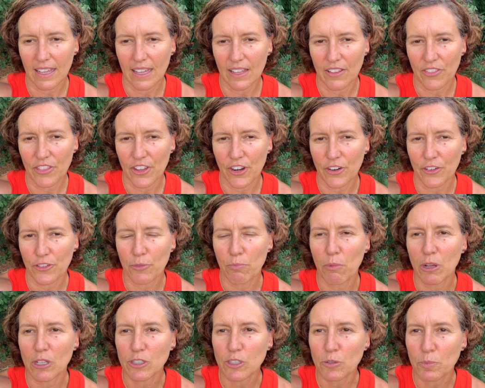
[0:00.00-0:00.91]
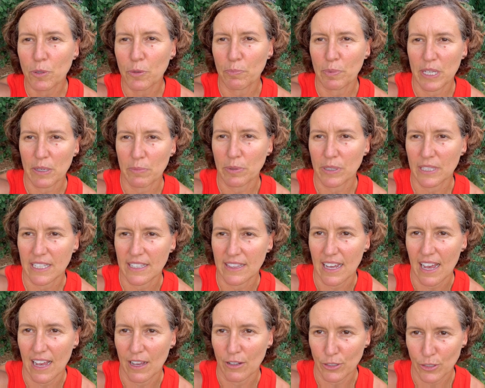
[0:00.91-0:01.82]
there's multiple people in
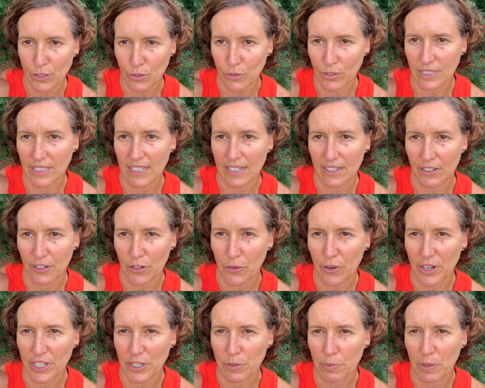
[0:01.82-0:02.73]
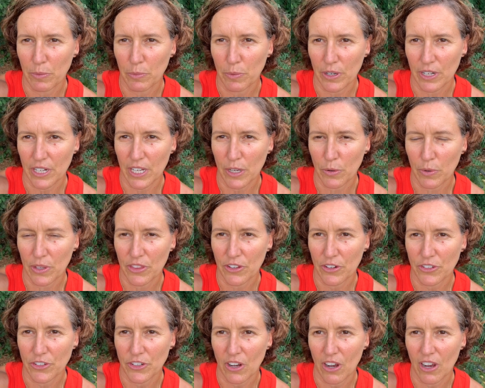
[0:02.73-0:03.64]
the household that are going to be working
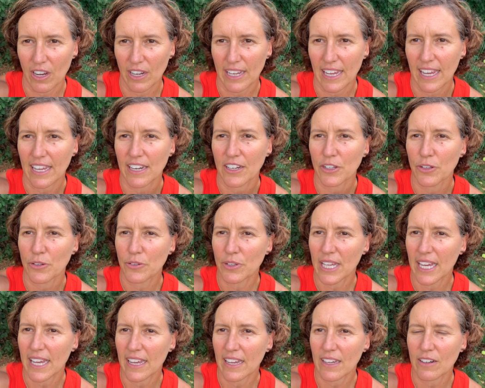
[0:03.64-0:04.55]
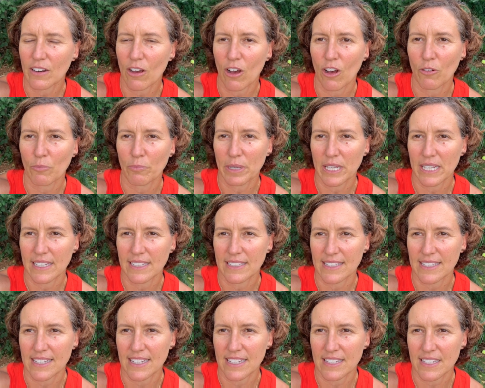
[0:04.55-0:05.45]
with your dog, and you can't all be
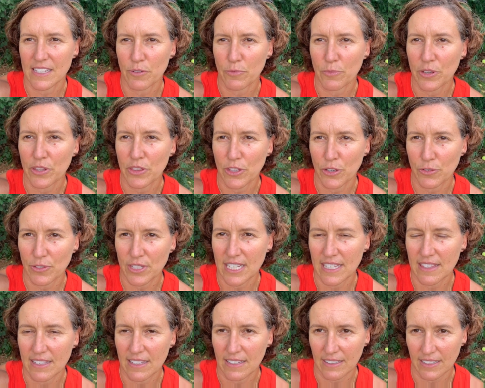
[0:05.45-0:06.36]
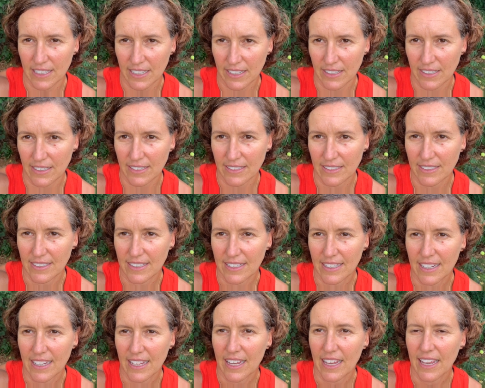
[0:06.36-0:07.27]
consistent with using the clicker.
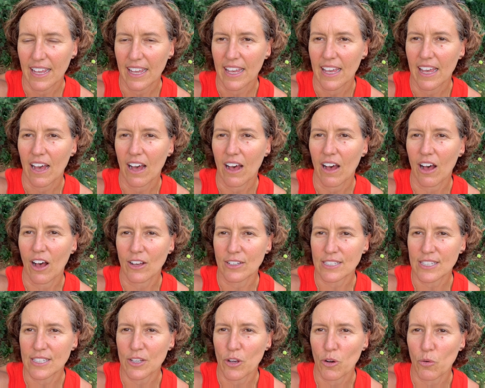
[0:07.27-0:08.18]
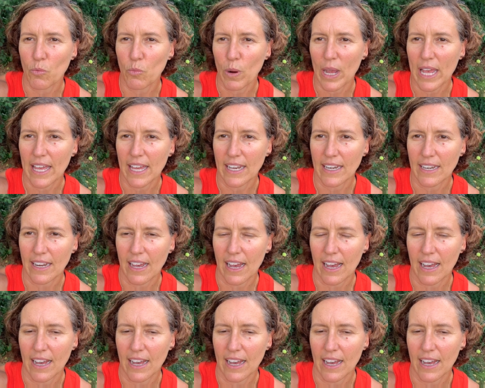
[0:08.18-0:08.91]
Also, when